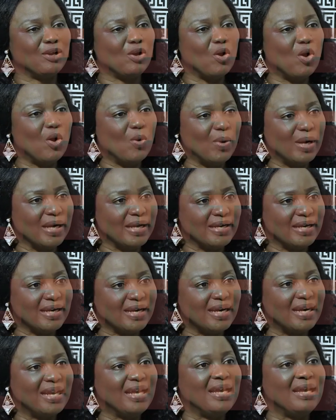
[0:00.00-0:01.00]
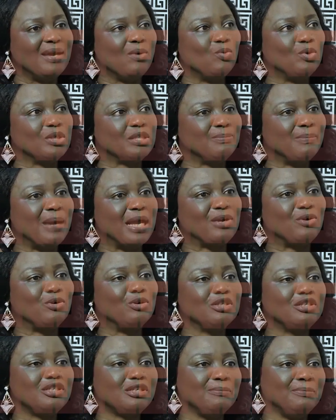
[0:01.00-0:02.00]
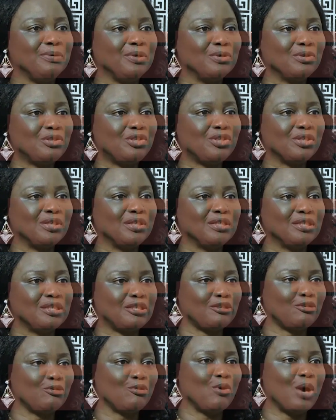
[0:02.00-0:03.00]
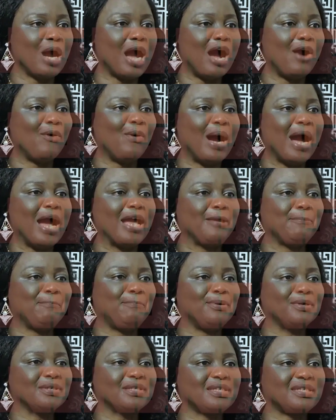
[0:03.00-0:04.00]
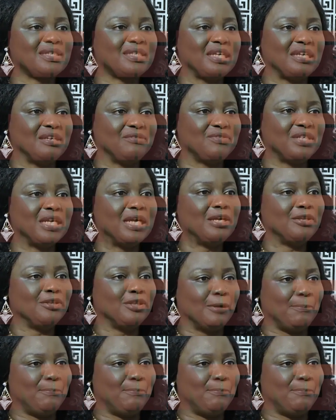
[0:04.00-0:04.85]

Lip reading: Gowon, was my contribution to how I perceived the